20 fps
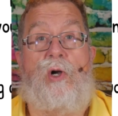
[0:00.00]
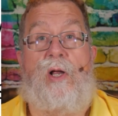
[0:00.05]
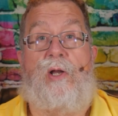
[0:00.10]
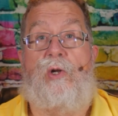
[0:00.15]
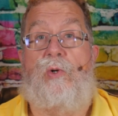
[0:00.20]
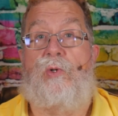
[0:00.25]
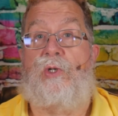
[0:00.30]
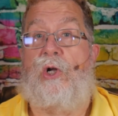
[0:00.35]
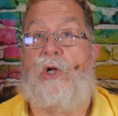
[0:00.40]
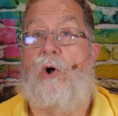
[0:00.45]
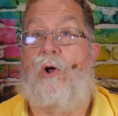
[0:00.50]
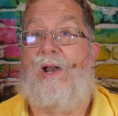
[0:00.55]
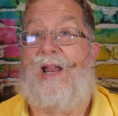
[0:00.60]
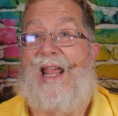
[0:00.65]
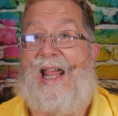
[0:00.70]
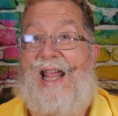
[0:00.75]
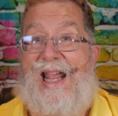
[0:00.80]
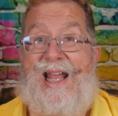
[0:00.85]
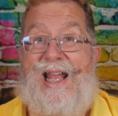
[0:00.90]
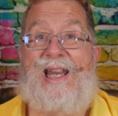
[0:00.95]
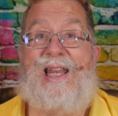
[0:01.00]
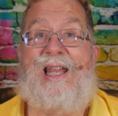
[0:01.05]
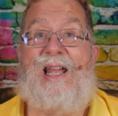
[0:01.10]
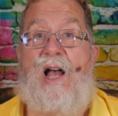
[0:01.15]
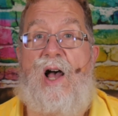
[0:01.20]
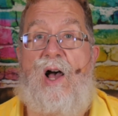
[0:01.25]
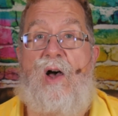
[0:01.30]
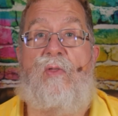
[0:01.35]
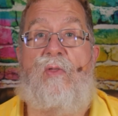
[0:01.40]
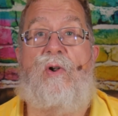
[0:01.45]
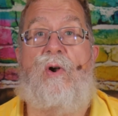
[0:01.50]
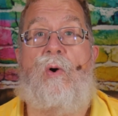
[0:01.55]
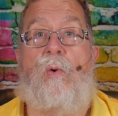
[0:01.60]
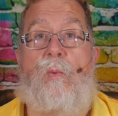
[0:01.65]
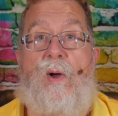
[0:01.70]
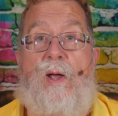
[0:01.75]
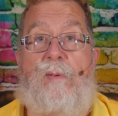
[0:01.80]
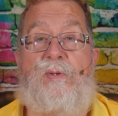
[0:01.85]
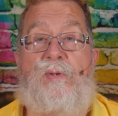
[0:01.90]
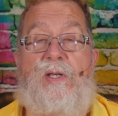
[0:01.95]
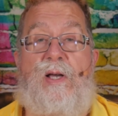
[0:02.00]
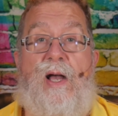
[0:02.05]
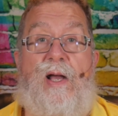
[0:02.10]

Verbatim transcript: using on any other website